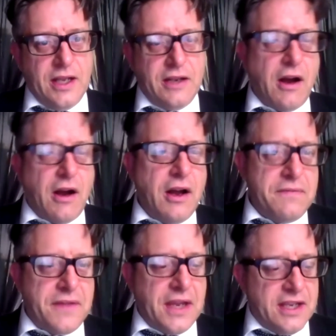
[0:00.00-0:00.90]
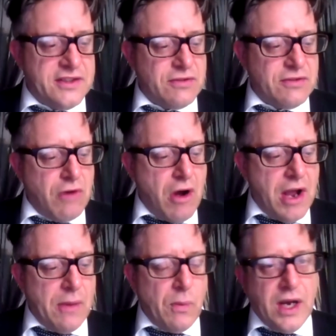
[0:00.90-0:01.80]
and I think it's the right
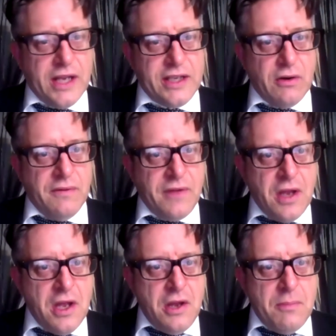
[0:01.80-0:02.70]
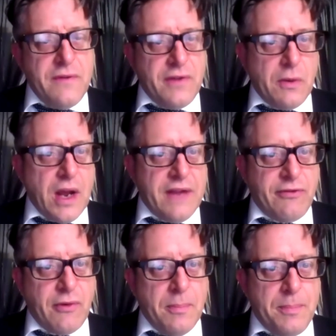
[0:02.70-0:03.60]
way of moving away from
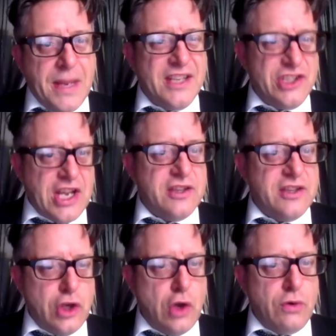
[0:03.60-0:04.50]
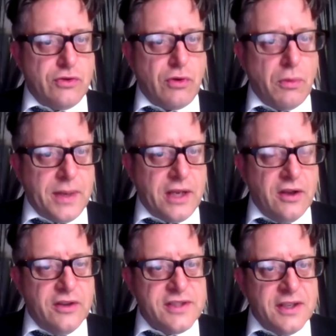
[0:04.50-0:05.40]
being gender neutral, because